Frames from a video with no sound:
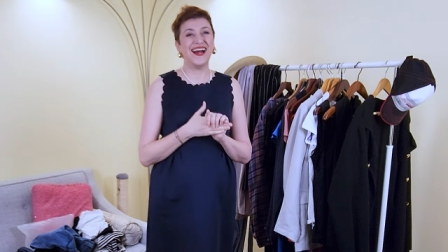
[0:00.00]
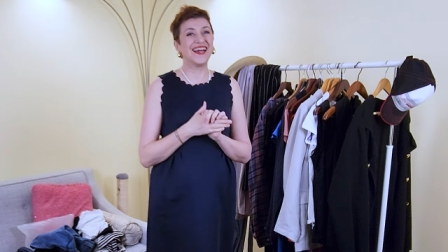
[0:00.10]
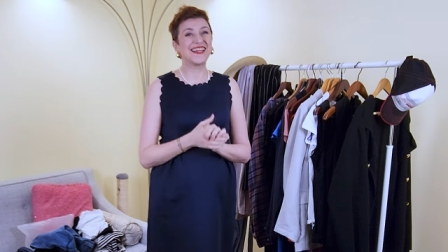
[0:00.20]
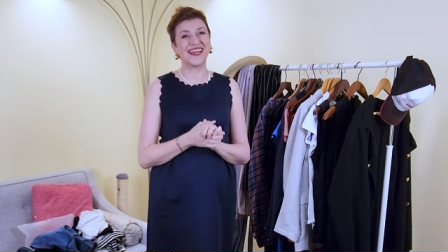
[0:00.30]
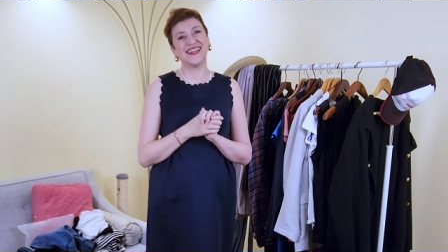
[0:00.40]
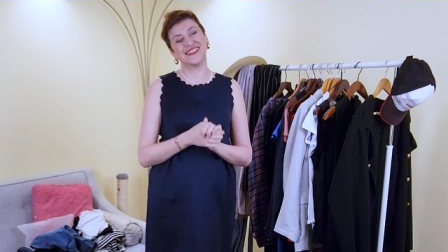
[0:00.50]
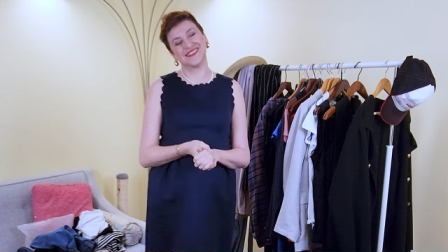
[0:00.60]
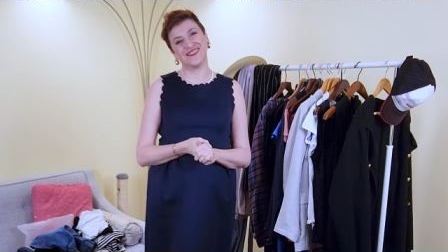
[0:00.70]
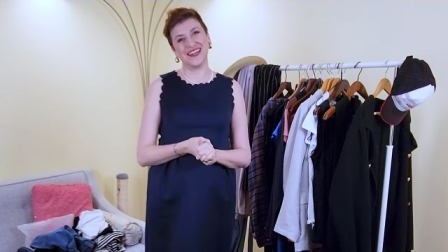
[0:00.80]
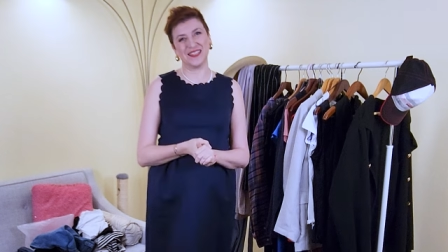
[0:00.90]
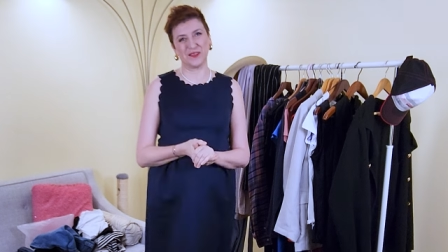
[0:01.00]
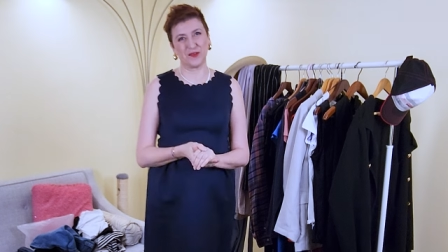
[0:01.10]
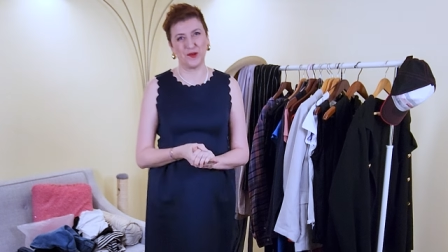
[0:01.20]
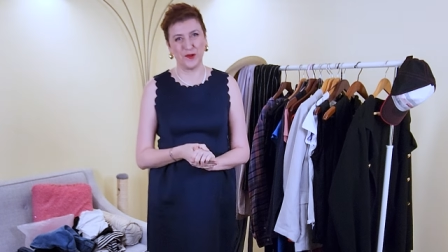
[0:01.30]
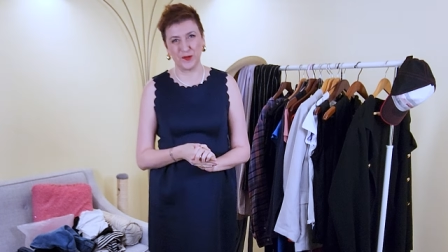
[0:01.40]
I can't wait to
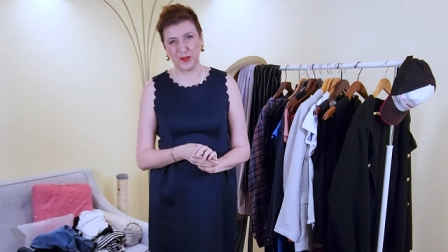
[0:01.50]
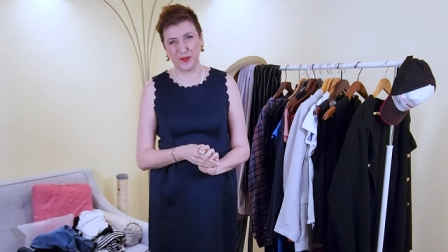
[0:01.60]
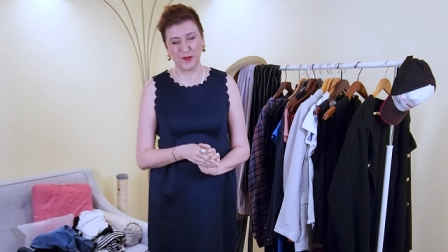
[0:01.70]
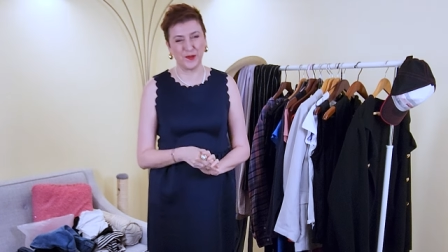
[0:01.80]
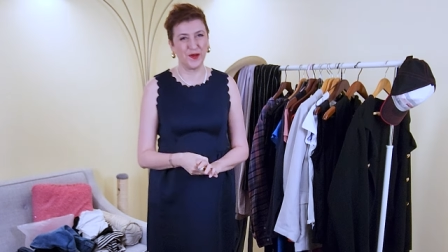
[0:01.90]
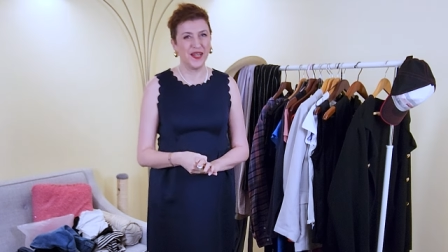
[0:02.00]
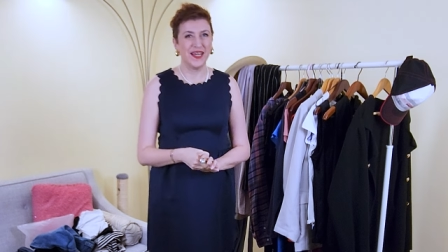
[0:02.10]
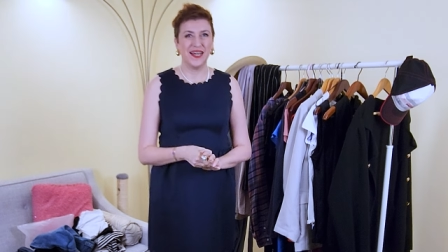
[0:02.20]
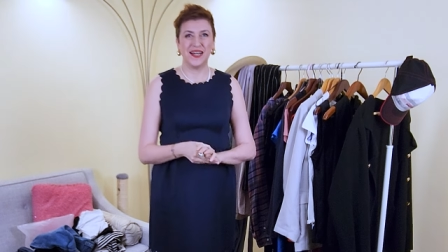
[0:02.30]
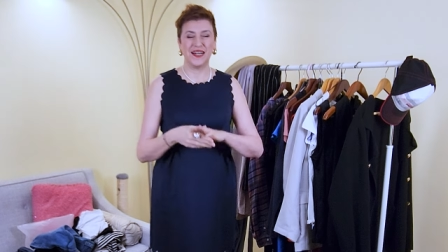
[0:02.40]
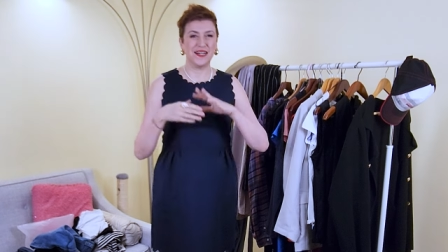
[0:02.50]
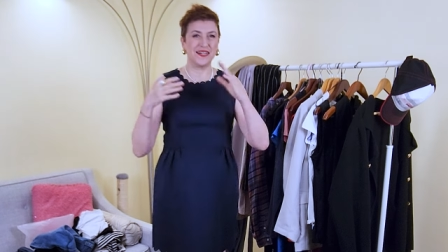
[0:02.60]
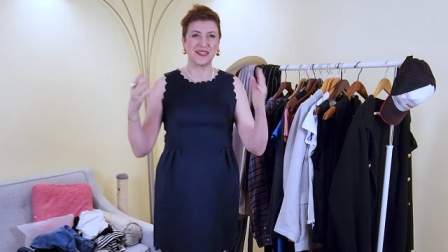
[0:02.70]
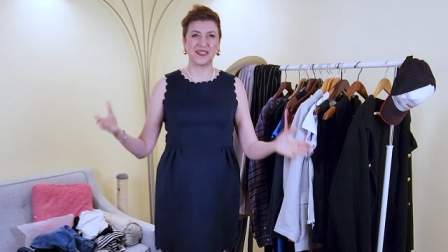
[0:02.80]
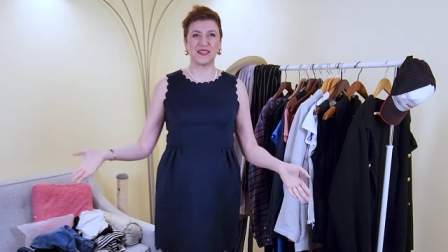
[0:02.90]
go to uh,
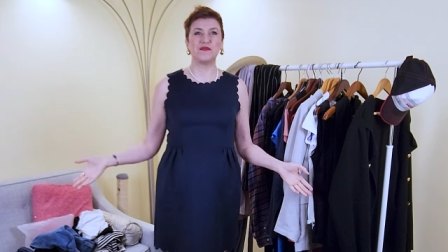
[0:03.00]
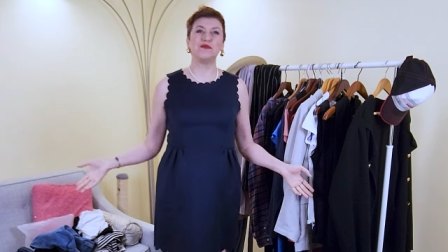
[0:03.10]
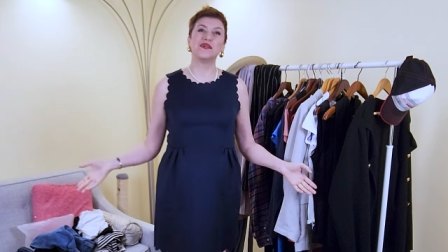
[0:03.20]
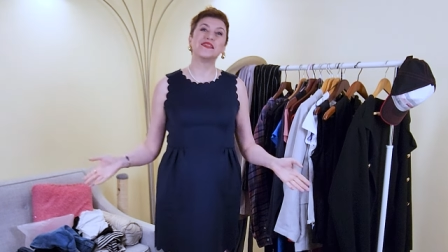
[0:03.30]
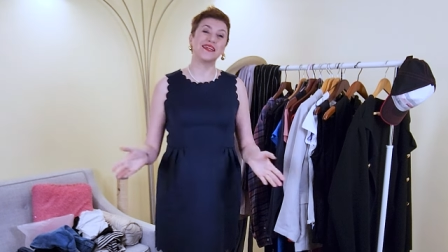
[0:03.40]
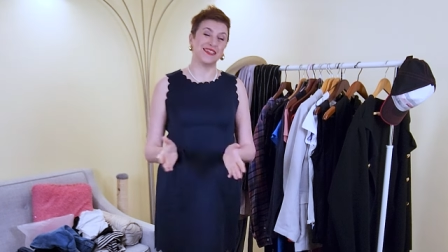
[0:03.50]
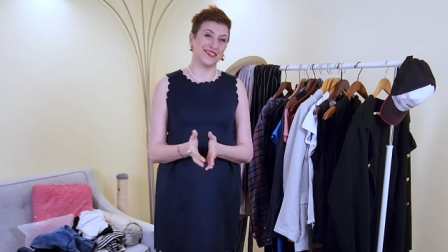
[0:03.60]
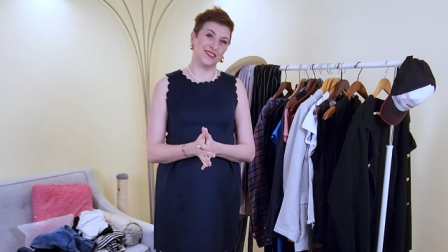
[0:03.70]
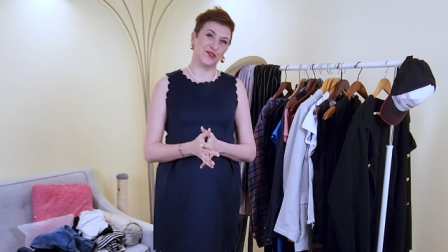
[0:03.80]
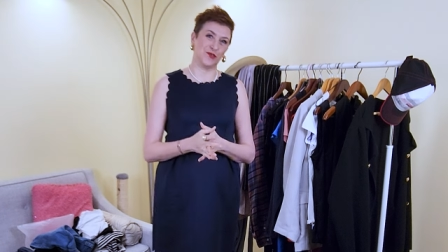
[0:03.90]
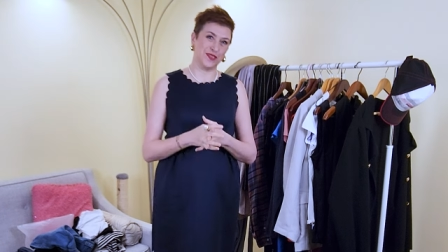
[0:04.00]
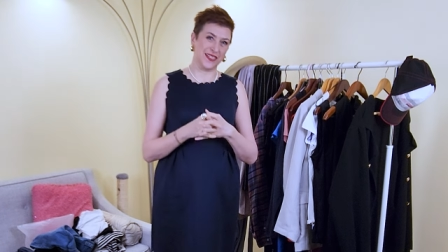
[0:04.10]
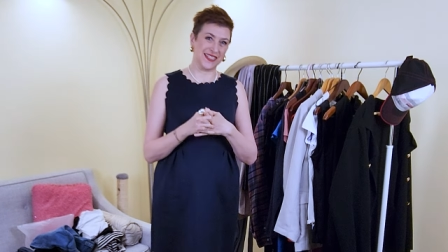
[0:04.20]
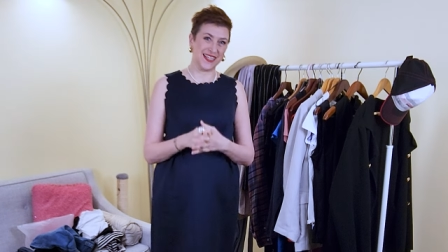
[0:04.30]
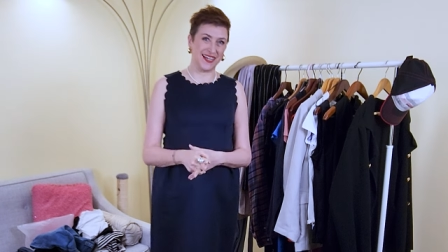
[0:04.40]
Caribbean and enjoy the
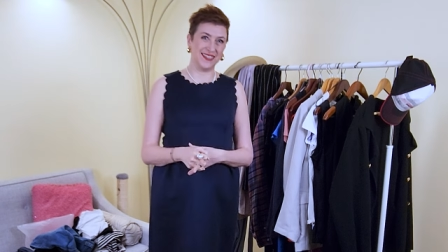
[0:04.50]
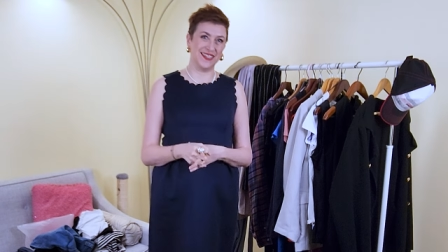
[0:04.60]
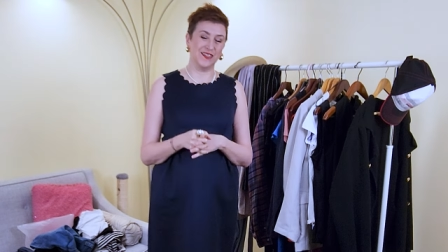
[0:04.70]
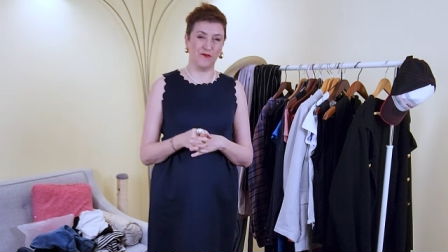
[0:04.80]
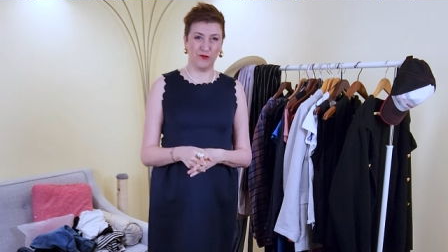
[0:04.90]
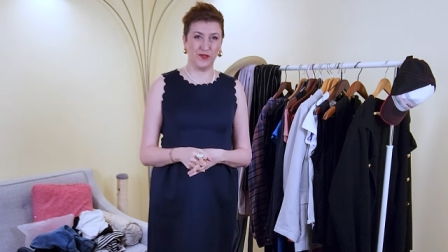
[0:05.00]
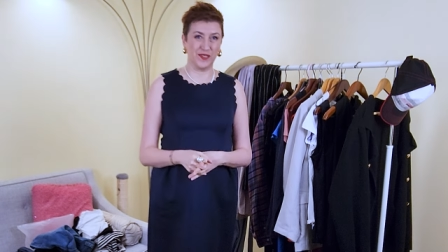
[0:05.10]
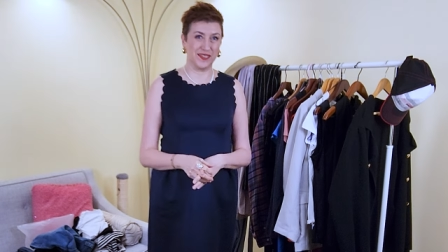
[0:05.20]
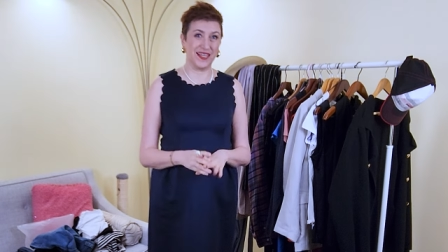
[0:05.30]
sun and water.